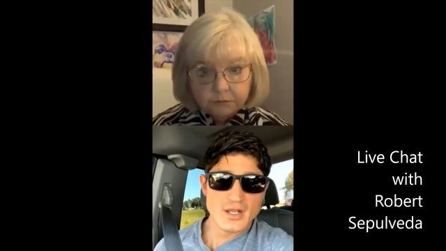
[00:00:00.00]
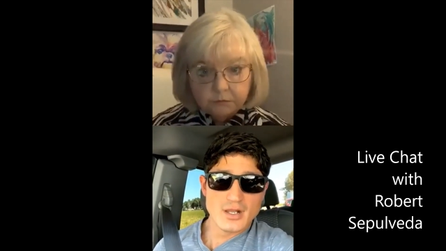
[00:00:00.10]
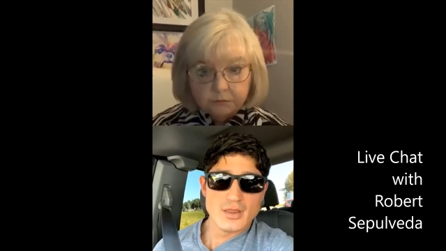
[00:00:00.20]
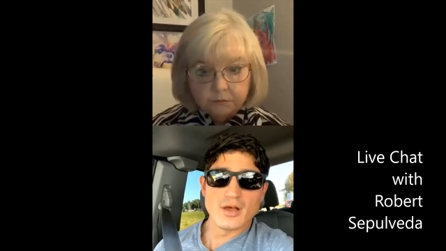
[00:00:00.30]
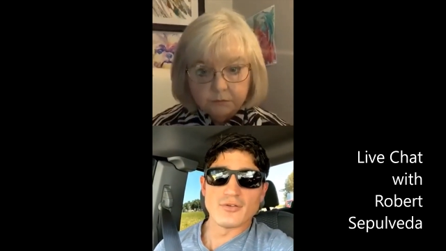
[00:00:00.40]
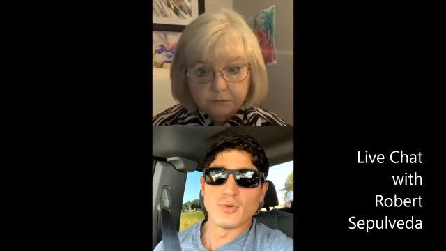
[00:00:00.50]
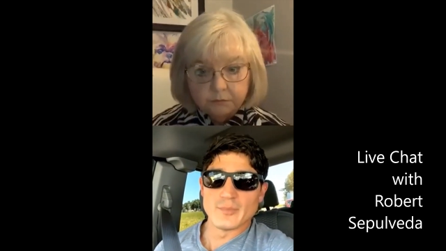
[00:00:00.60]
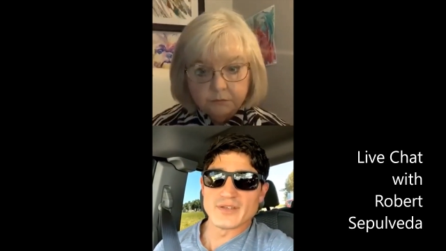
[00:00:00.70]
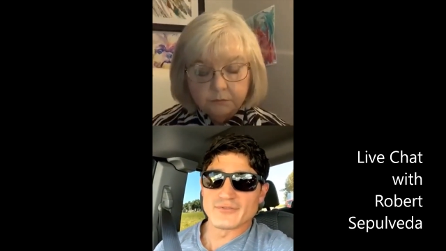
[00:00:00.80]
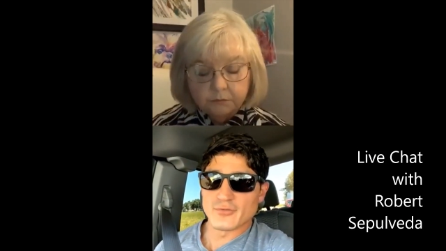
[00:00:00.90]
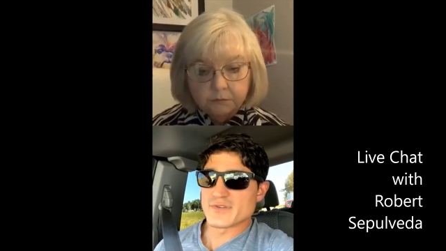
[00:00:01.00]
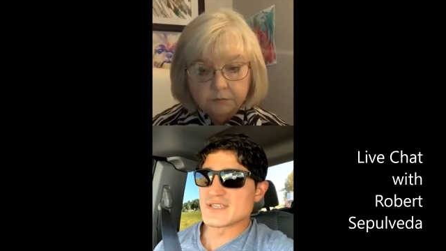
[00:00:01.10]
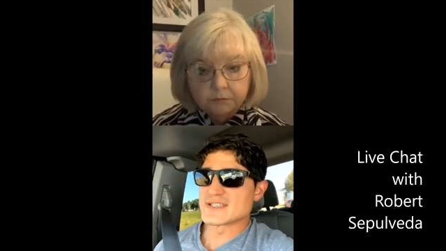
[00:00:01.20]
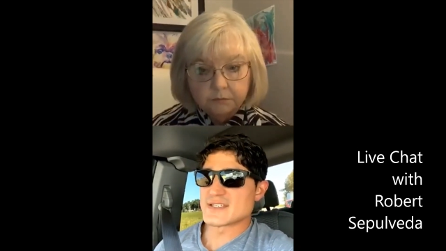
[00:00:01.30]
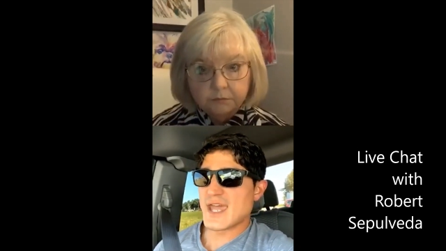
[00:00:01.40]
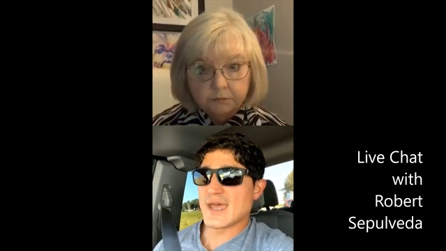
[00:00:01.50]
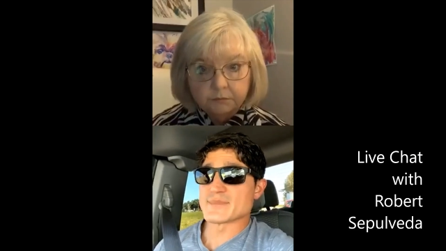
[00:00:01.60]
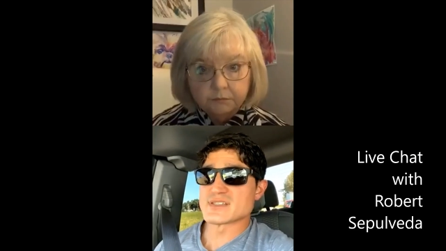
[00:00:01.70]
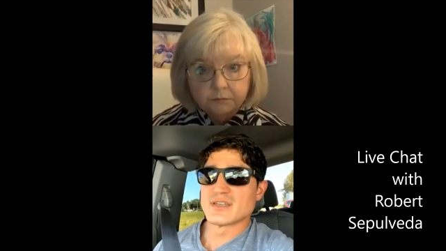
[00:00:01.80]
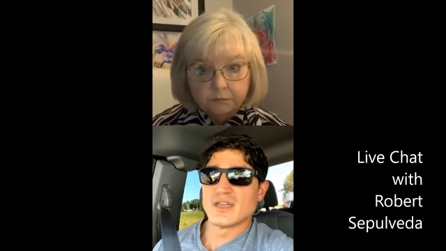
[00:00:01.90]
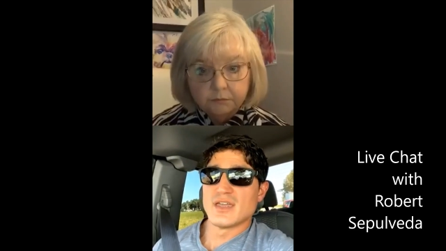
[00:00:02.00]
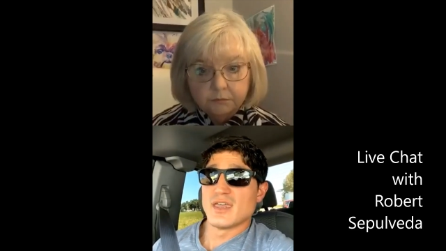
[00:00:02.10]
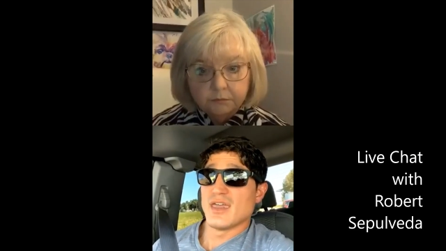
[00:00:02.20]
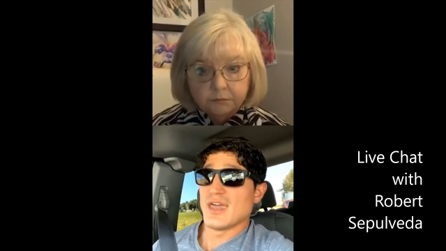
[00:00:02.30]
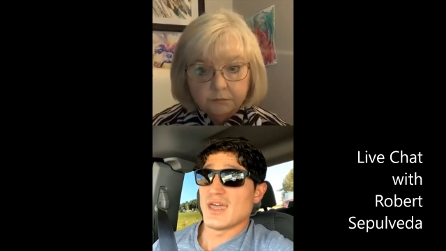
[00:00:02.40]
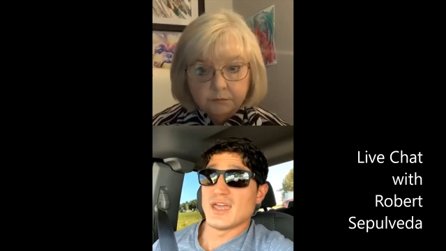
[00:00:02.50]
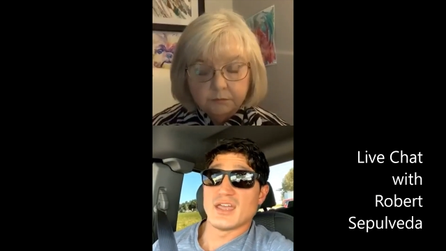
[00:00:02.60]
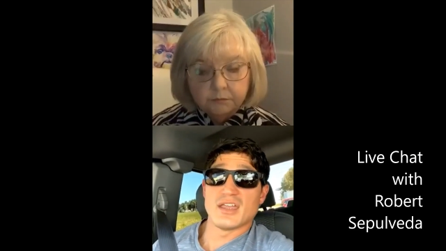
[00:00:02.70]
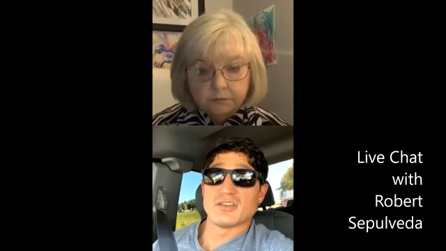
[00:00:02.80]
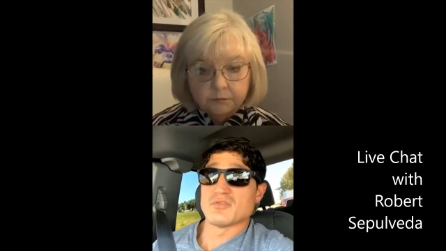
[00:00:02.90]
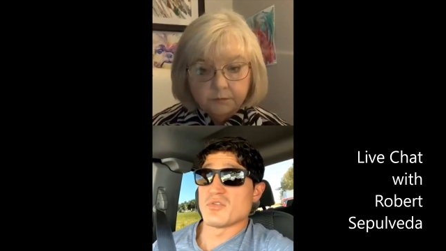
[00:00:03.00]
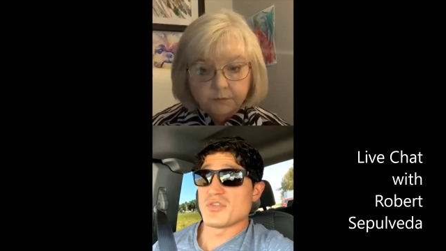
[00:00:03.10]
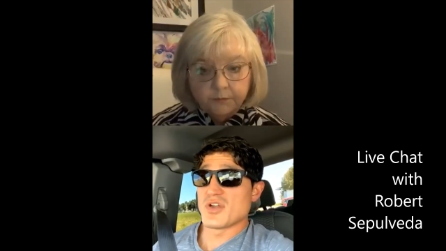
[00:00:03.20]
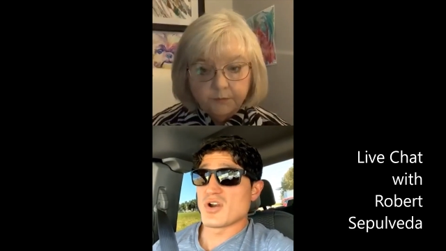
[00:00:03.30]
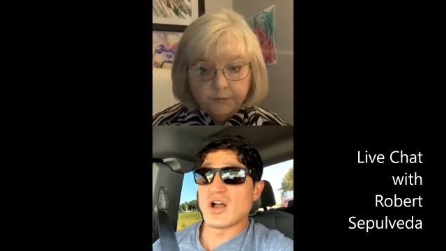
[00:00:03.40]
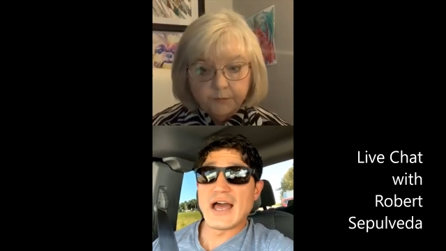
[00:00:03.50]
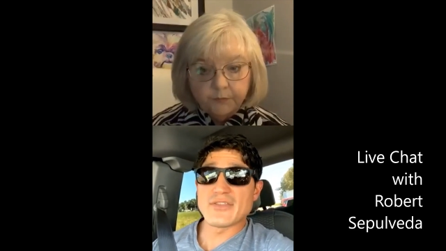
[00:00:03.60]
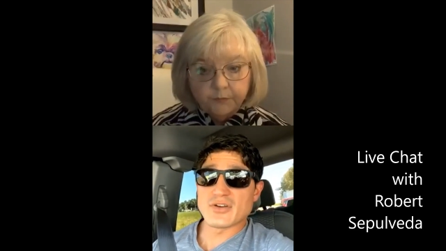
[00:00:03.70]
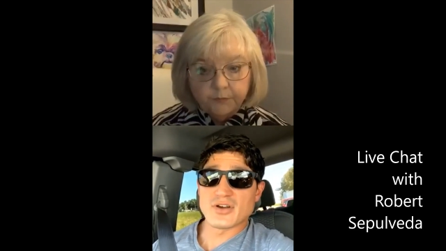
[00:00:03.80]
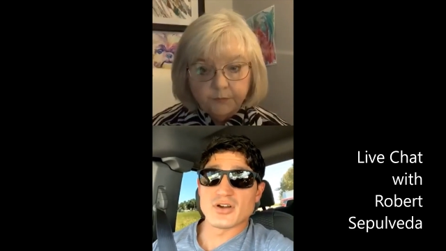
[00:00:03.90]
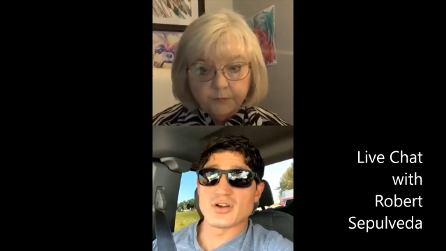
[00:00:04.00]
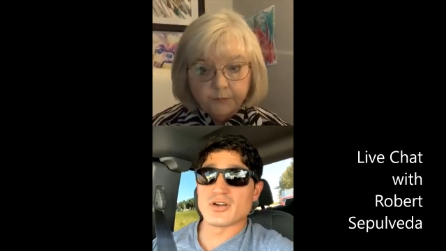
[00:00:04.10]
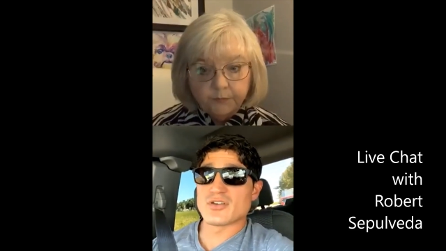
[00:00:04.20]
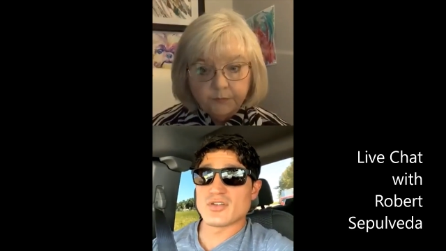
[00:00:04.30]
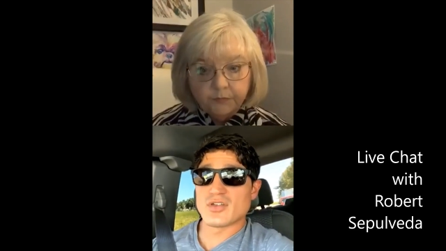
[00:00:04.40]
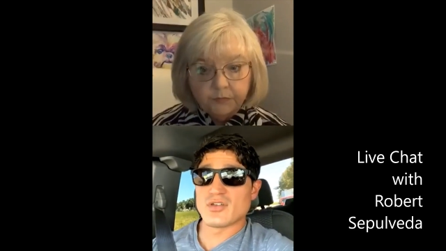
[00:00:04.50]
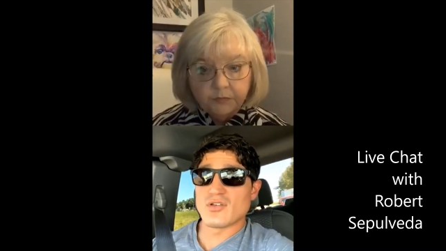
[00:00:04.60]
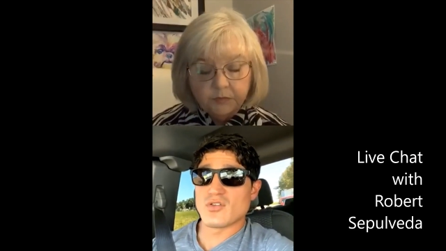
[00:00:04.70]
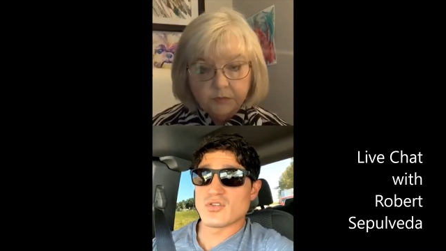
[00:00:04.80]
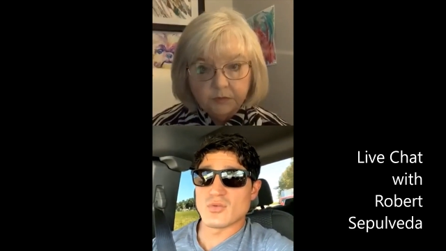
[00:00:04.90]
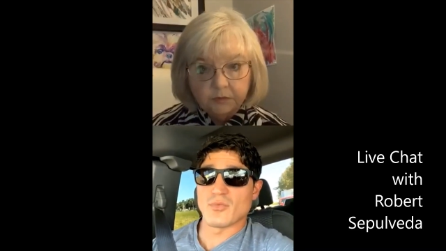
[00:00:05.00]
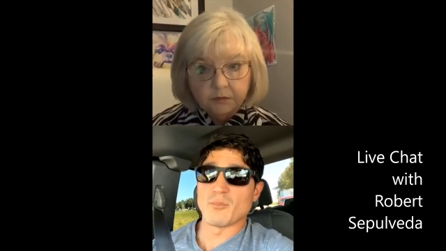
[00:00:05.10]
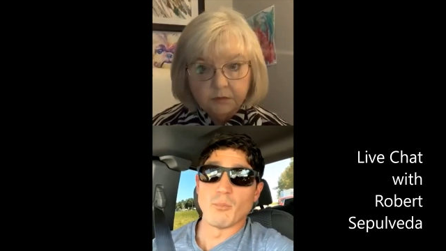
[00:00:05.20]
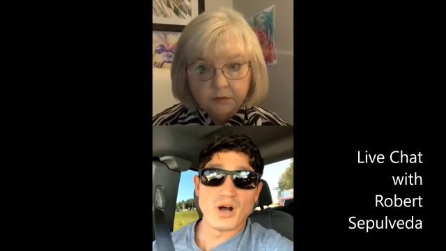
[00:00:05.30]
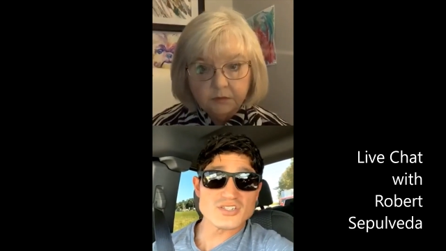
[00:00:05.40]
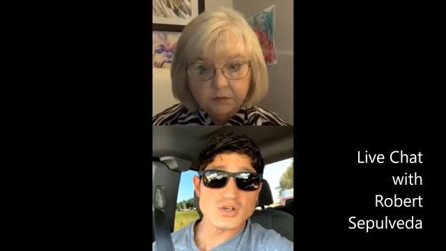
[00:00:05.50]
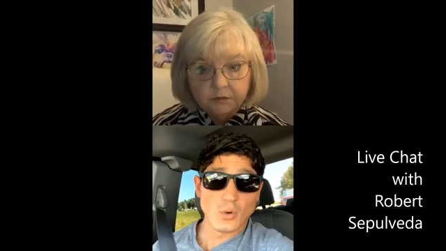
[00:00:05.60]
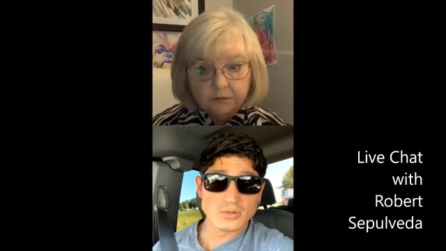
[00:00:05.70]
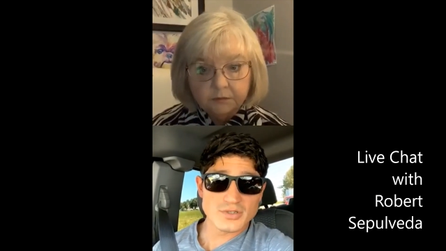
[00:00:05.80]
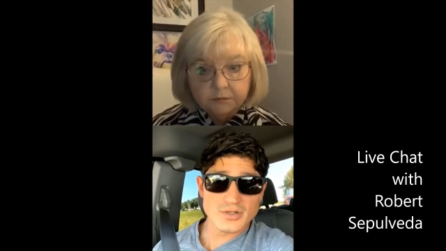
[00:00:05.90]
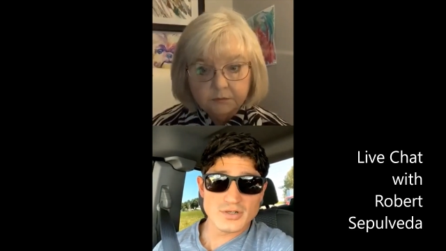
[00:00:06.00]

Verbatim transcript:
Speaker 1: of woman for these scams and they're either much older